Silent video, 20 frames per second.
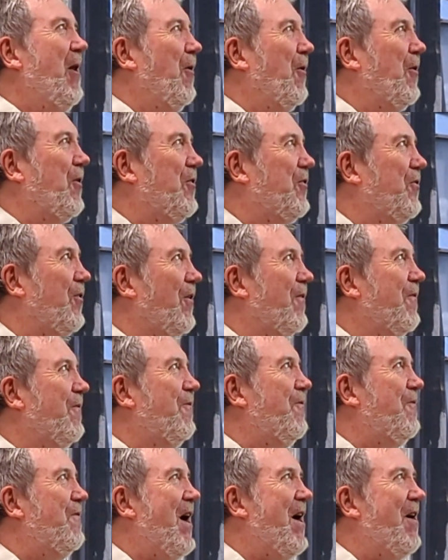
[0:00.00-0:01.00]
looks sort
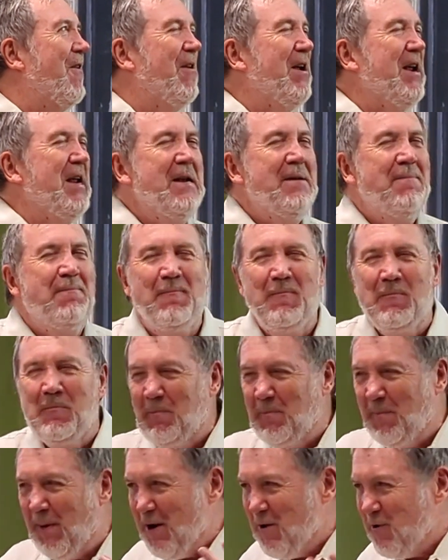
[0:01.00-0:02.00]
of very
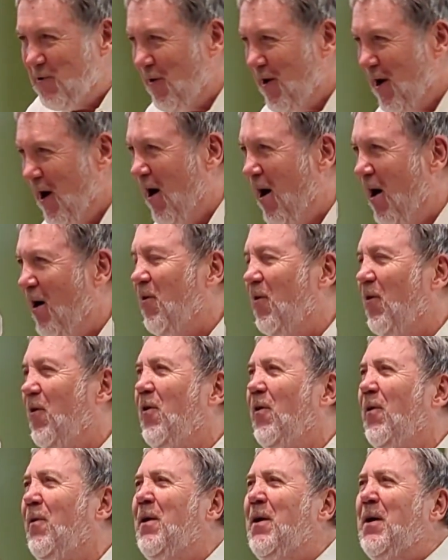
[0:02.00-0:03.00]

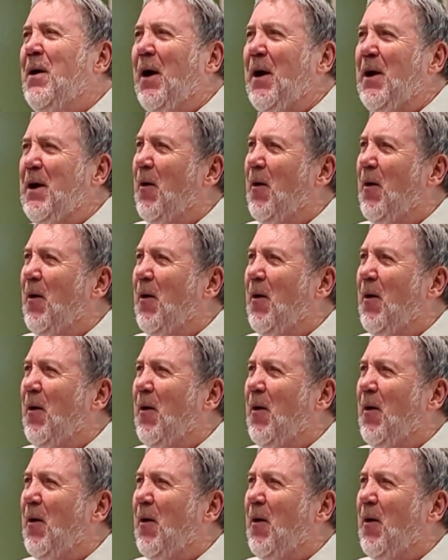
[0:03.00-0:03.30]
patriarchal,